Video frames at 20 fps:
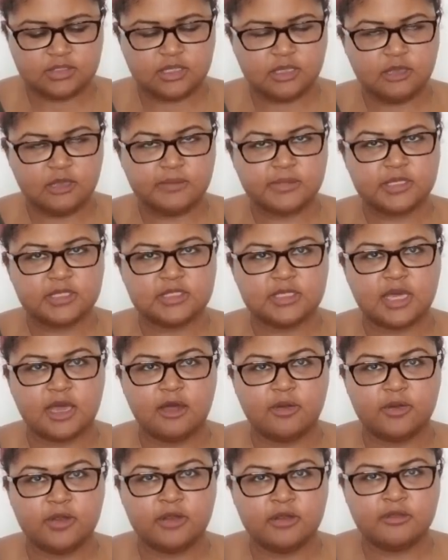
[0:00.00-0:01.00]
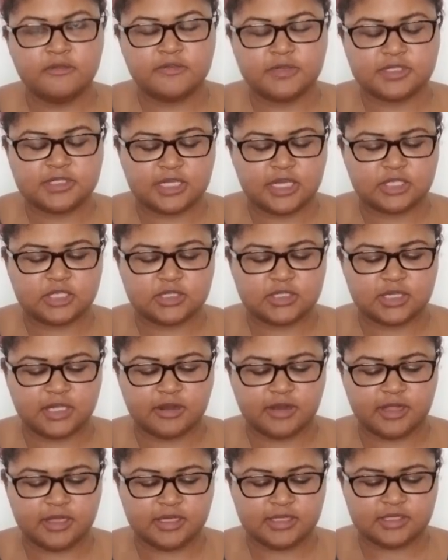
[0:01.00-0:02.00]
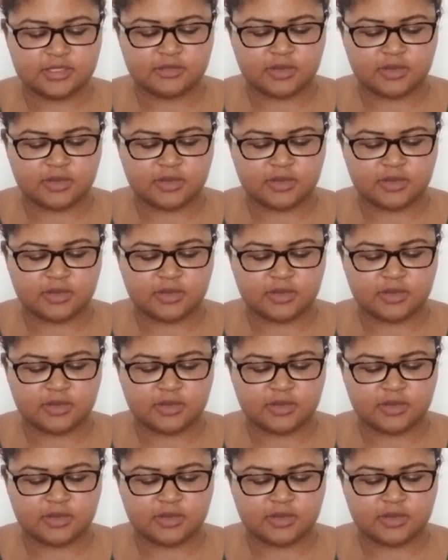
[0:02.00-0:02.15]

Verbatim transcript: me with the Tower for Sagittarius